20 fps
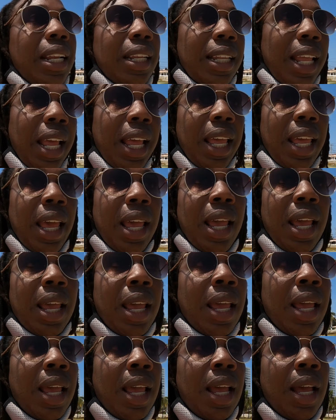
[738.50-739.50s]
of the day,
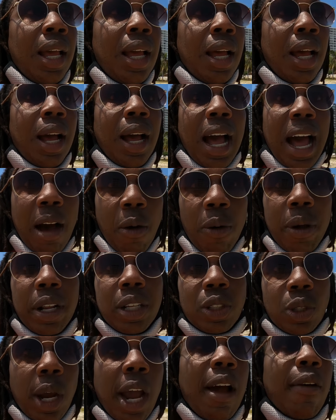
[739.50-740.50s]
I
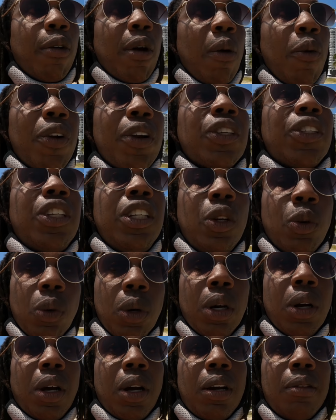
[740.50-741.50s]
want to travel. I want to see the
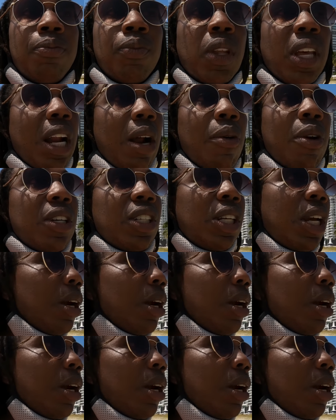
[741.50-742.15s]
world. And I want to